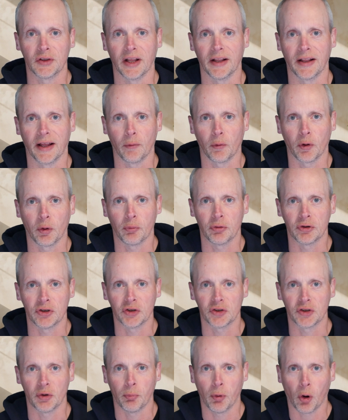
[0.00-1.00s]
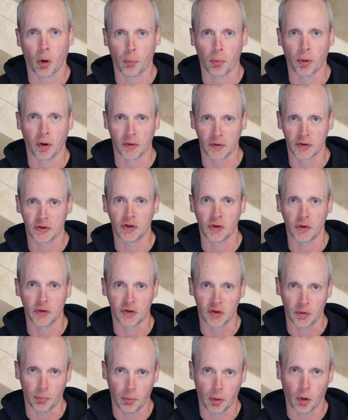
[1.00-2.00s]
that they want to produce a blog post to
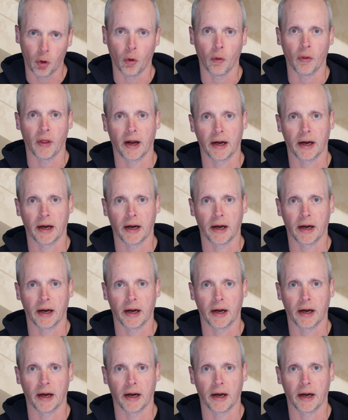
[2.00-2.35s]
support